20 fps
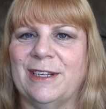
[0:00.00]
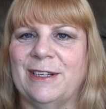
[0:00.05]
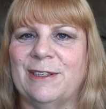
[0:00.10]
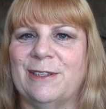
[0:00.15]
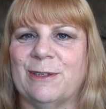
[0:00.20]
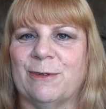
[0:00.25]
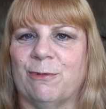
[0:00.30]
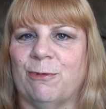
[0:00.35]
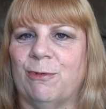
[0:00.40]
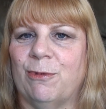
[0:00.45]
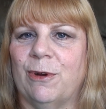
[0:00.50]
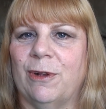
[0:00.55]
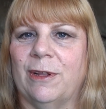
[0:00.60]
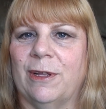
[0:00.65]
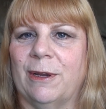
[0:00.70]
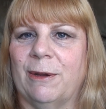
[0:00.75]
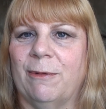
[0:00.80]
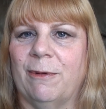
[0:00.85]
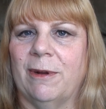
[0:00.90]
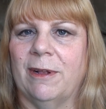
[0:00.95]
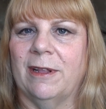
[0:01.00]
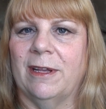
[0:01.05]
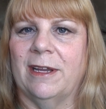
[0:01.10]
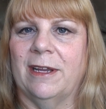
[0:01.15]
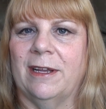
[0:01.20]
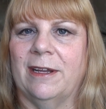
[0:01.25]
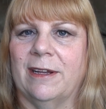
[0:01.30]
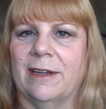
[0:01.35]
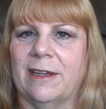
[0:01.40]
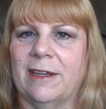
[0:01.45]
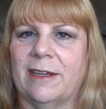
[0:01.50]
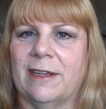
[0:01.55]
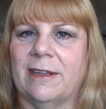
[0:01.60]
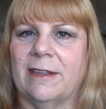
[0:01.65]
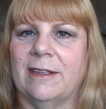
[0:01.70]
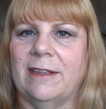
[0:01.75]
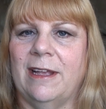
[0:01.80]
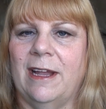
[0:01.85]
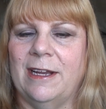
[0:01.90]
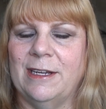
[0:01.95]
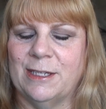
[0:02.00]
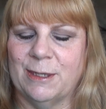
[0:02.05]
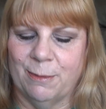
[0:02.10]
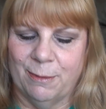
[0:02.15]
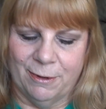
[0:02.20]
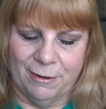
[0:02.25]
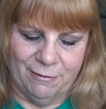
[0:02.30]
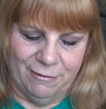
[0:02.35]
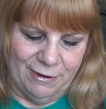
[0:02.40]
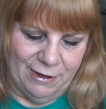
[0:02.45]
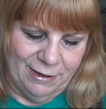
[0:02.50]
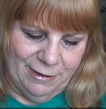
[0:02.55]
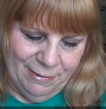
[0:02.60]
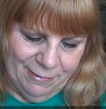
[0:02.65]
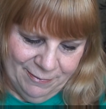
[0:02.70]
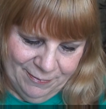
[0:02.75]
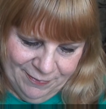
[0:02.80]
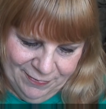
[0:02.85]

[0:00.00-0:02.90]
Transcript: It's really, really a nice movie.